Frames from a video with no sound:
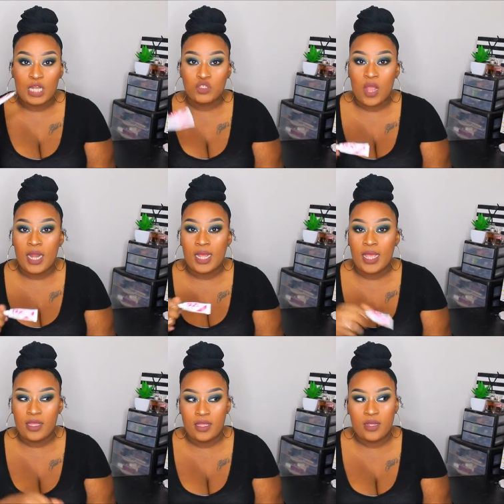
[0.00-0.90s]
I tried it
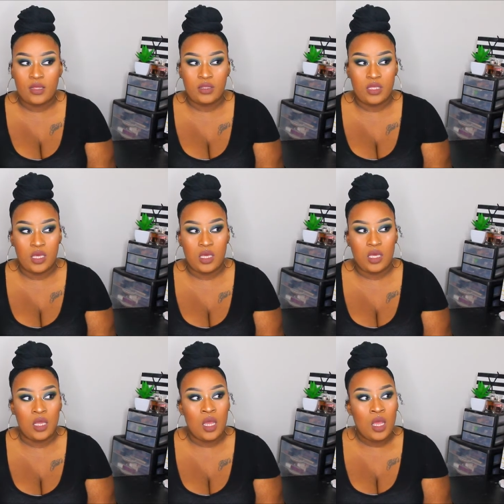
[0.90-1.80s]
in
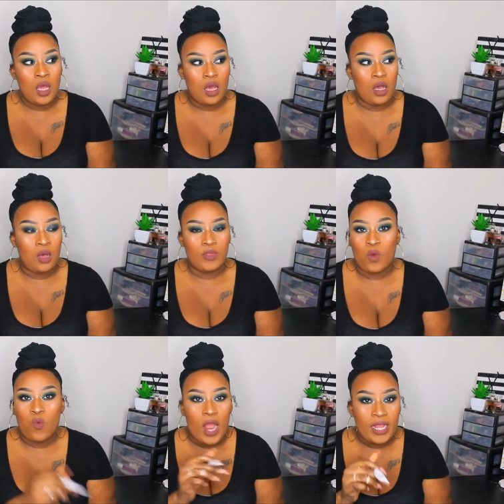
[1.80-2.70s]
the um, the
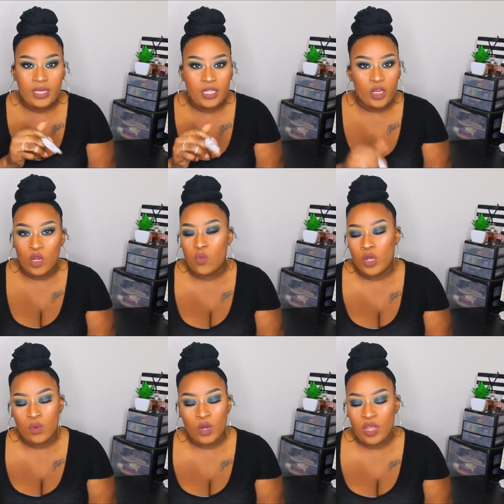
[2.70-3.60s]
white clear
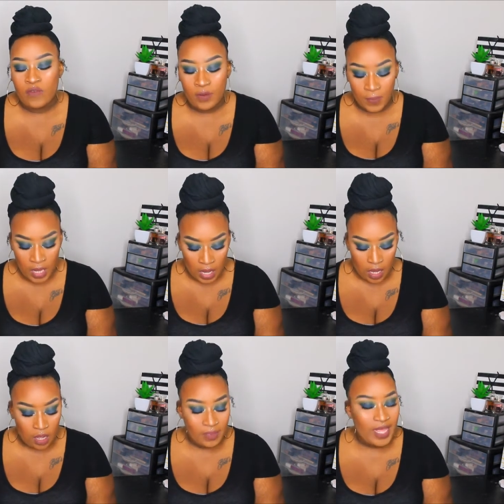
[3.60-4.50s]
one, whatever.
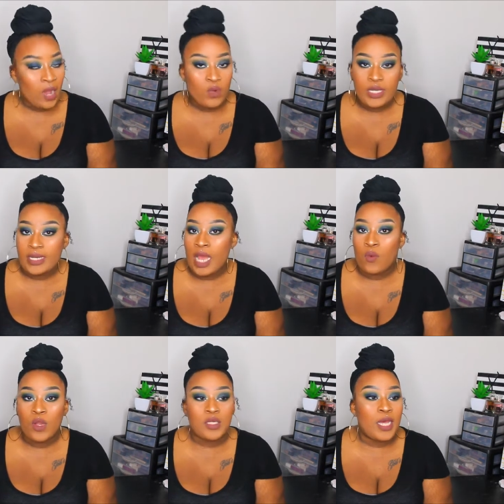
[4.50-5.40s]
Um, that one did
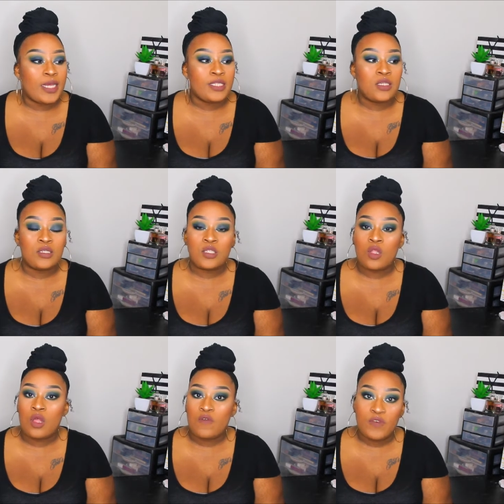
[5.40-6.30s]
not work. Like it took
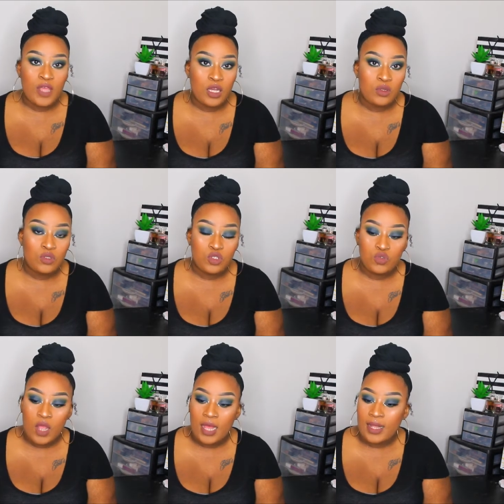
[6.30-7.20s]
so long for that glue to
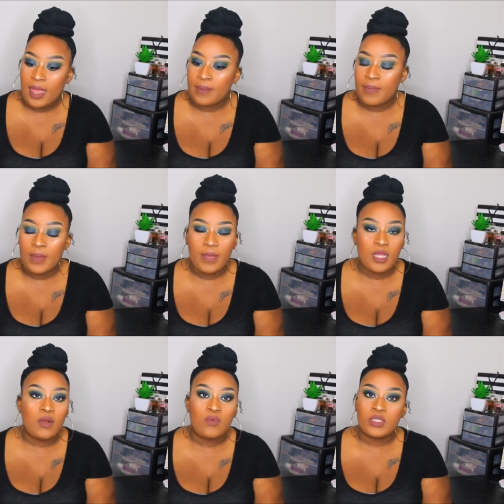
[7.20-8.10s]
dry. Like my
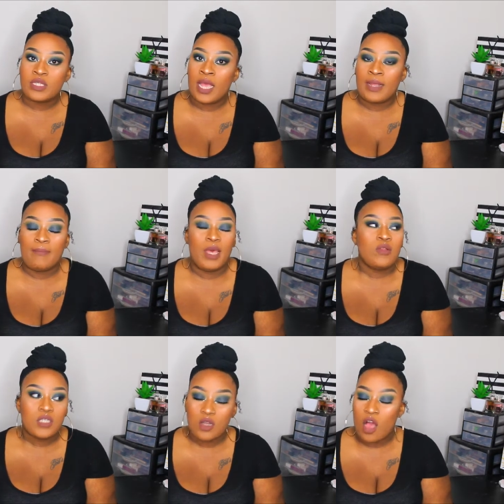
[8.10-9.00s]
makeup was like
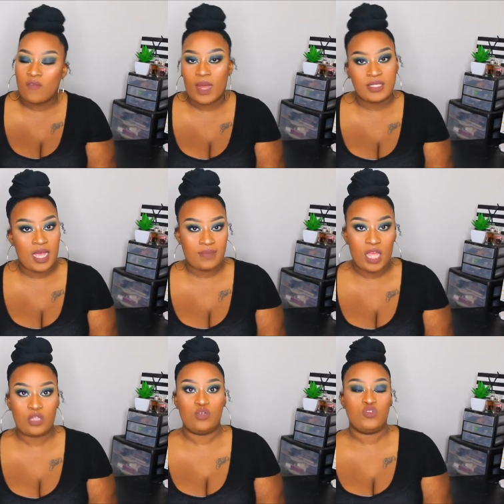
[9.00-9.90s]
melting off by the time
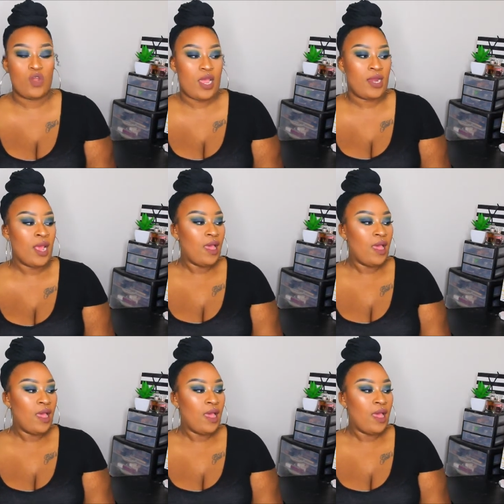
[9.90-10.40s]
that glue dried.